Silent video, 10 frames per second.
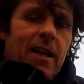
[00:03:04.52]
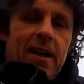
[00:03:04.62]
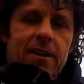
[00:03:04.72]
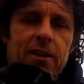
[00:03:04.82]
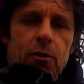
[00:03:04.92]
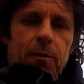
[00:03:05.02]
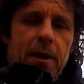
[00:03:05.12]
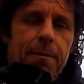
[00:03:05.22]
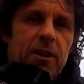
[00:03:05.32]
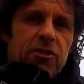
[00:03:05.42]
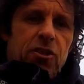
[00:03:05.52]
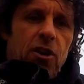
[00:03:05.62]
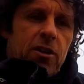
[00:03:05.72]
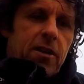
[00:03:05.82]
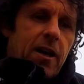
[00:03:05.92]
and they're normally a much
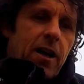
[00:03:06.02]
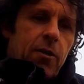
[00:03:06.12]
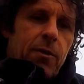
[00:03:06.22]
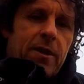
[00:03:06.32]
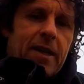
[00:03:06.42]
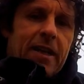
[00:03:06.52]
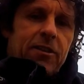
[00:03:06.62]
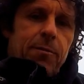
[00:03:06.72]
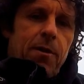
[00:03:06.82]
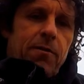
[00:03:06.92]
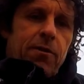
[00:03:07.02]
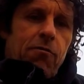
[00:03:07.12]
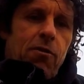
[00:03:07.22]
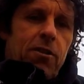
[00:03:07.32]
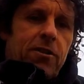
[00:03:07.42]
darker colour when you catch them over the
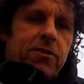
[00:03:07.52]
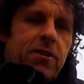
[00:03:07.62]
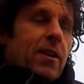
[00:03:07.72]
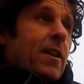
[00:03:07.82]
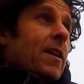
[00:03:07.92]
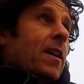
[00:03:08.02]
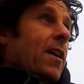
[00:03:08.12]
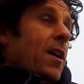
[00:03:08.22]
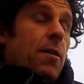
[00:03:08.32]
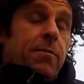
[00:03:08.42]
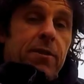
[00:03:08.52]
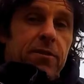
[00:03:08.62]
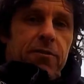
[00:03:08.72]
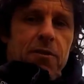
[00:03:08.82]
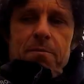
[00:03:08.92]
rocks. Hopefully
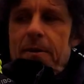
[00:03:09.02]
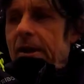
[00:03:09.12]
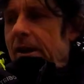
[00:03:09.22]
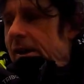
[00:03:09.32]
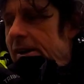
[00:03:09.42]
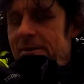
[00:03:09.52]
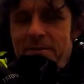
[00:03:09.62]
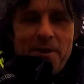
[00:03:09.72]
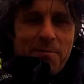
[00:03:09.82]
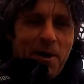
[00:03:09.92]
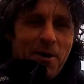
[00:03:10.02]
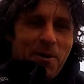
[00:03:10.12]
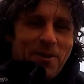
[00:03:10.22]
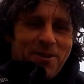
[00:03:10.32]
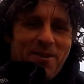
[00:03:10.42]
there's a few bigger
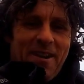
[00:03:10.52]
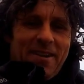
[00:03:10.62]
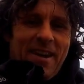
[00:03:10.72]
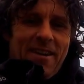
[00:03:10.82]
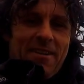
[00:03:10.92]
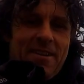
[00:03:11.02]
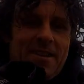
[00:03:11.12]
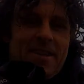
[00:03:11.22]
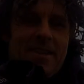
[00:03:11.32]
ones around now.